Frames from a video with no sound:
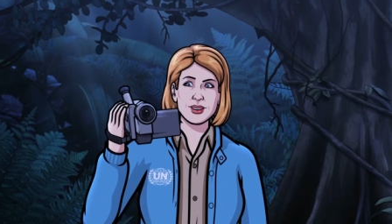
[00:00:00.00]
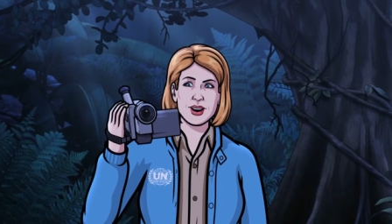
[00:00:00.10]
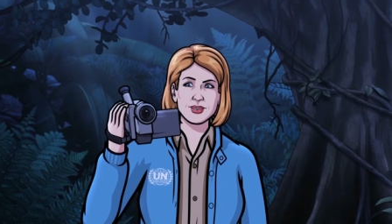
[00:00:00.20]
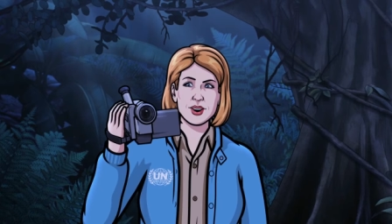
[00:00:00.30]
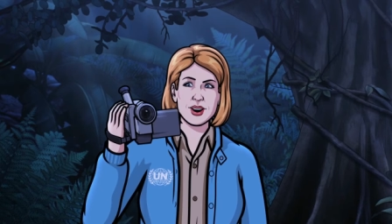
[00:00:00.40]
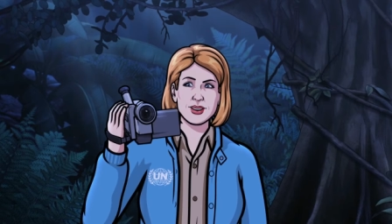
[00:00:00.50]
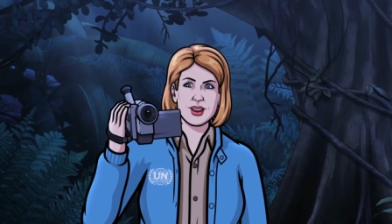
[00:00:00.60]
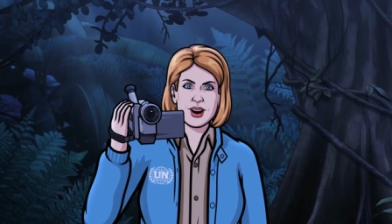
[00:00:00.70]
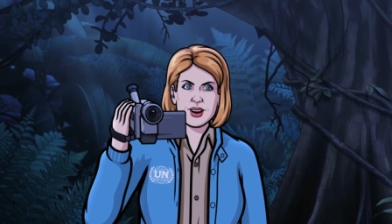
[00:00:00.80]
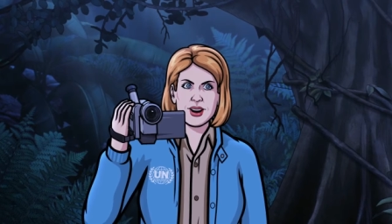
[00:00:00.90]
this camera.
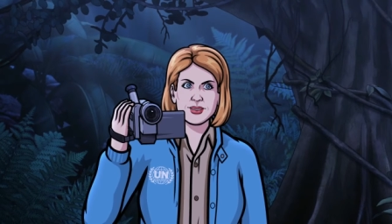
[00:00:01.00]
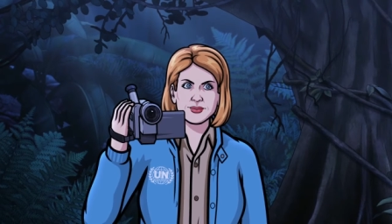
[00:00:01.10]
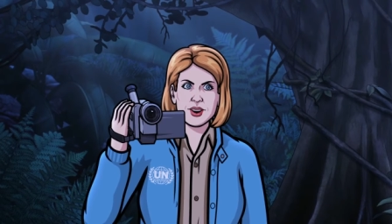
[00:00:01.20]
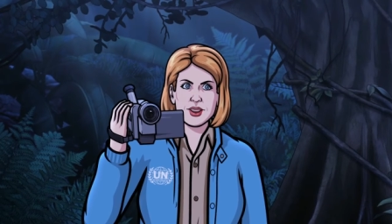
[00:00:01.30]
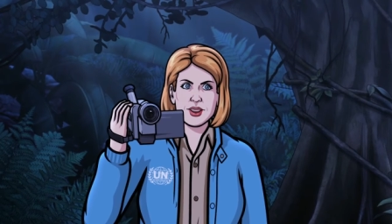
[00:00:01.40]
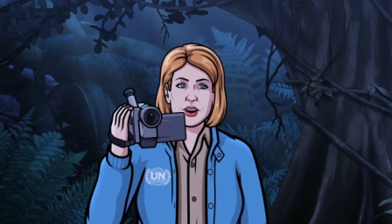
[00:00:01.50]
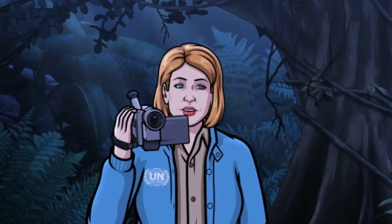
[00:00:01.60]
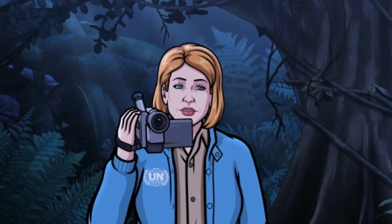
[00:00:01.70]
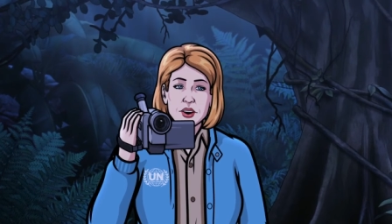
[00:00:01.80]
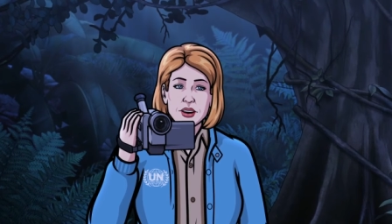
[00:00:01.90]
The camera
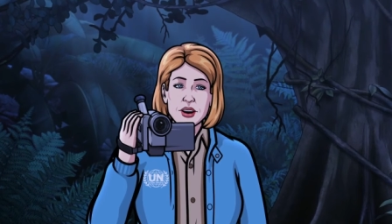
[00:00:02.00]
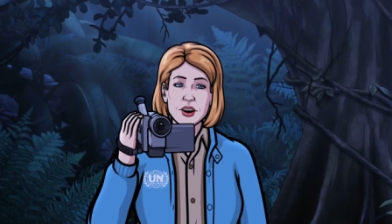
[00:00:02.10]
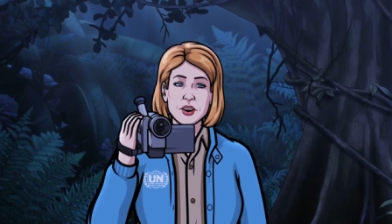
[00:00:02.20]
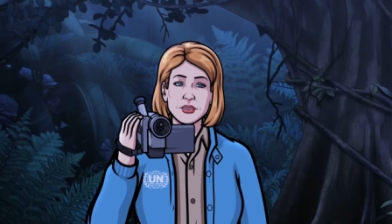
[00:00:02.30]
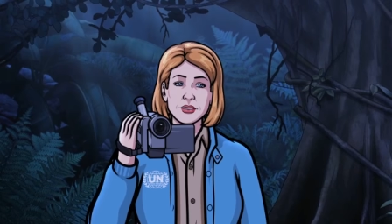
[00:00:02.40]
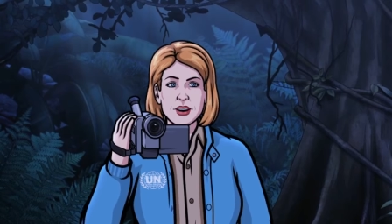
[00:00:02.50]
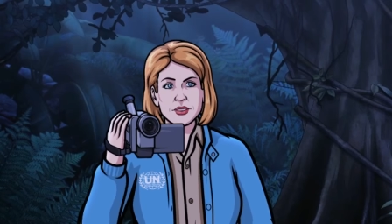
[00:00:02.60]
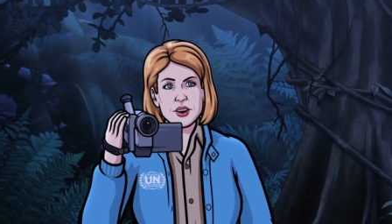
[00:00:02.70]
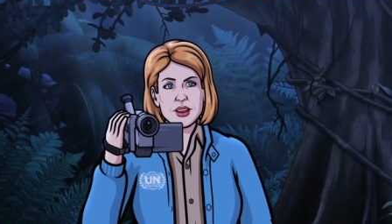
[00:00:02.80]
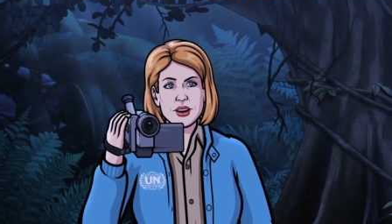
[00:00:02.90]
with which I recorded
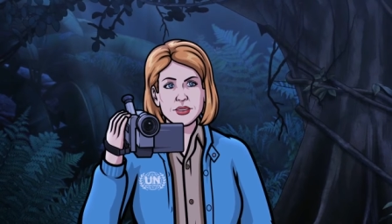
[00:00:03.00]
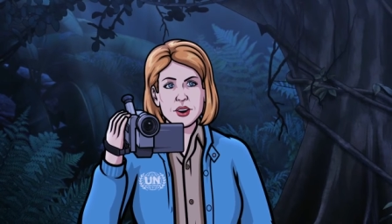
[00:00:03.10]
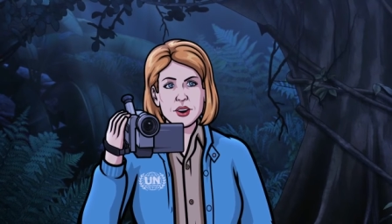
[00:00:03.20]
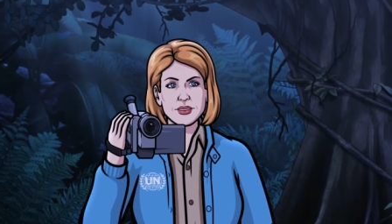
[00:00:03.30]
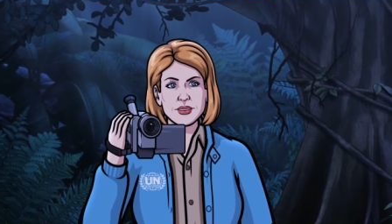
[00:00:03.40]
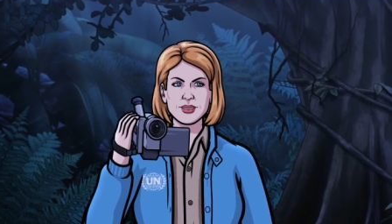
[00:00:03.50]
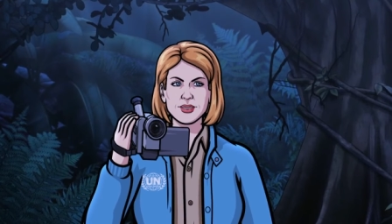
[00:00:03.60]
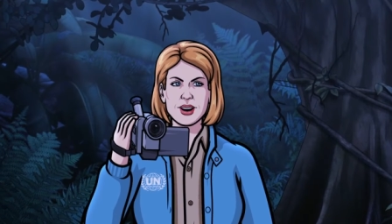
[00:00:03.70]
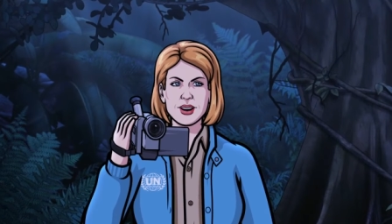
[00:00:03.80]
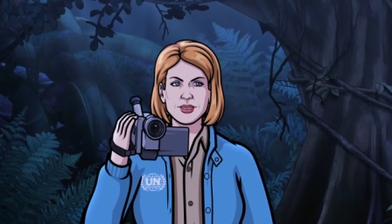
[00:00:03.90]
everything you just